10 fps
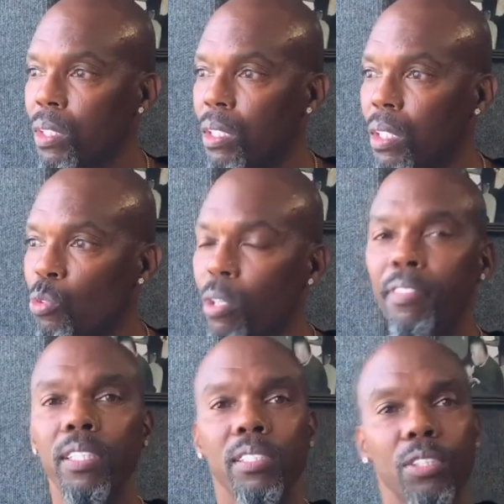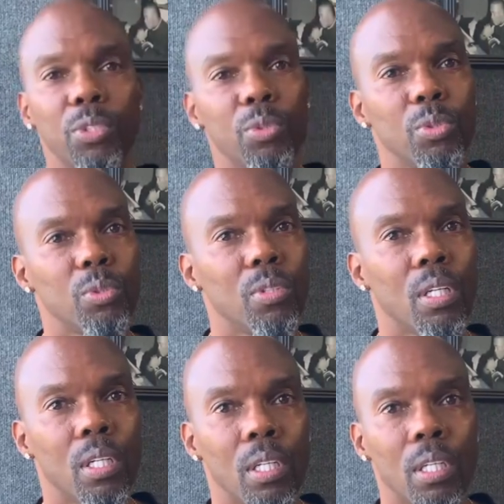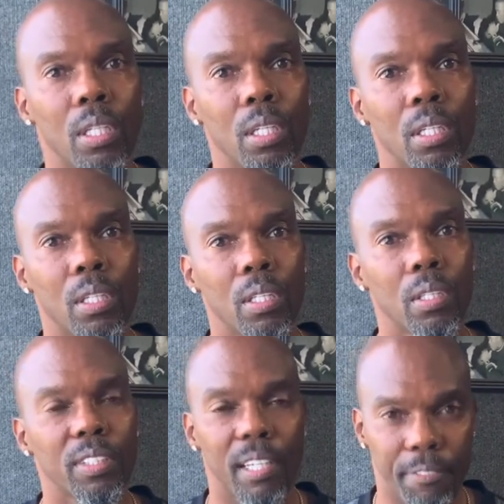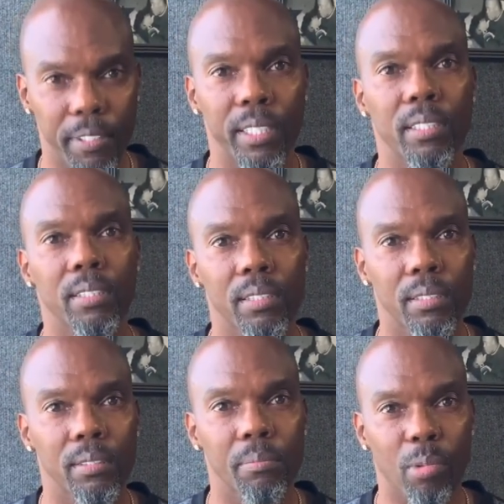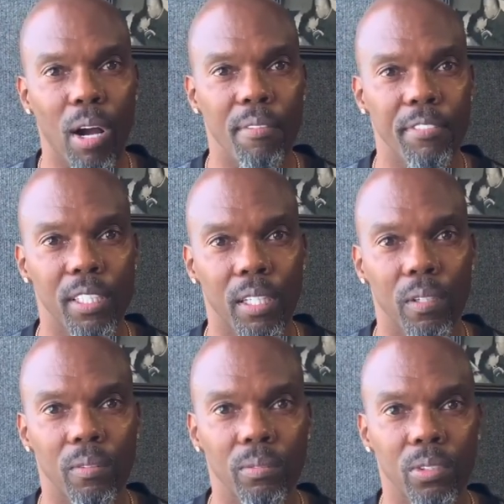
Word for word: equivalent to Netflix, Prime Video.